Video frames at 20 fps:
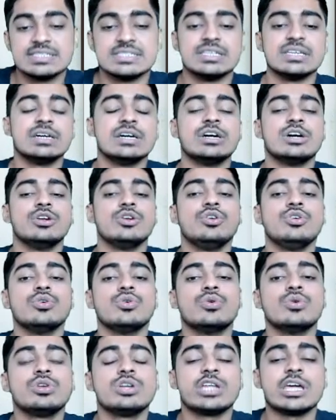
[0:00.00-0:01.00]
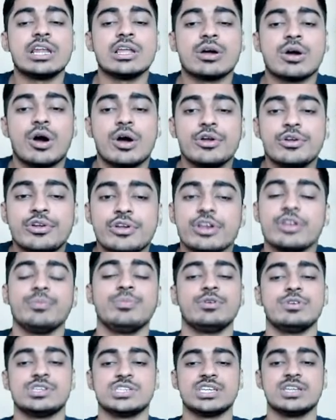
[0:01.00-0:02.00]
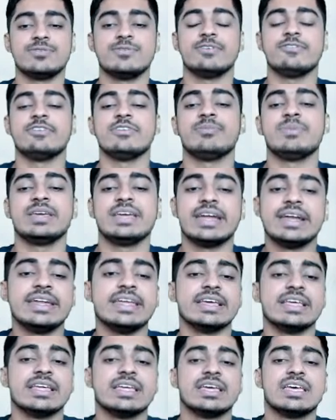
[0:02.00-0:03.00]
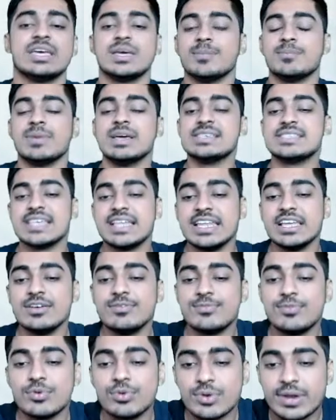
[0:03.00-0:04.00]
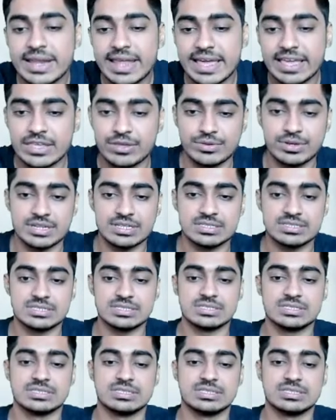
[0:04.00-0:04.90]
The total contribution we will be getting by selling 4 lakh units.